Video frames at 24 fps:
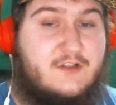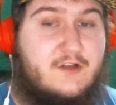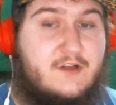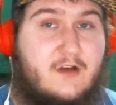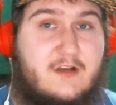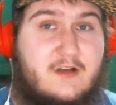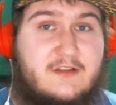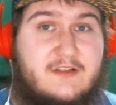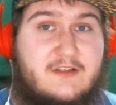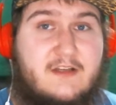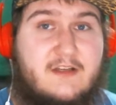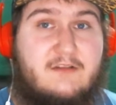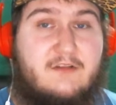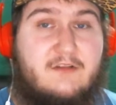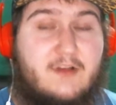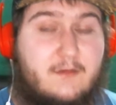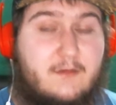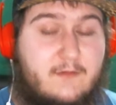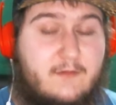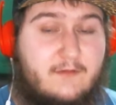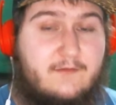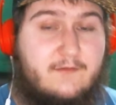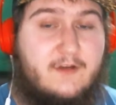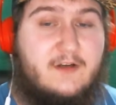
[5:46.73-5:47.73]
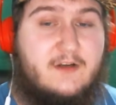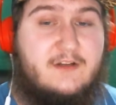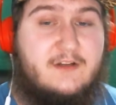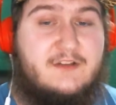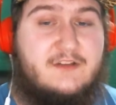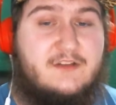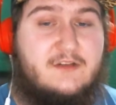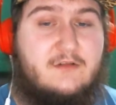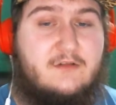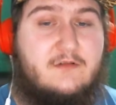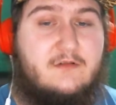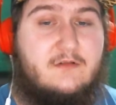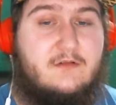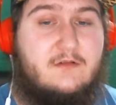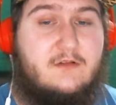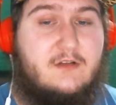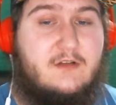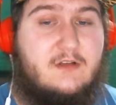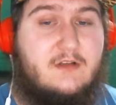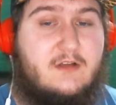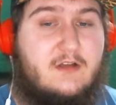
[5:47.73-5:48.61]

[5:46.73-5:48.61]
content coming very soon.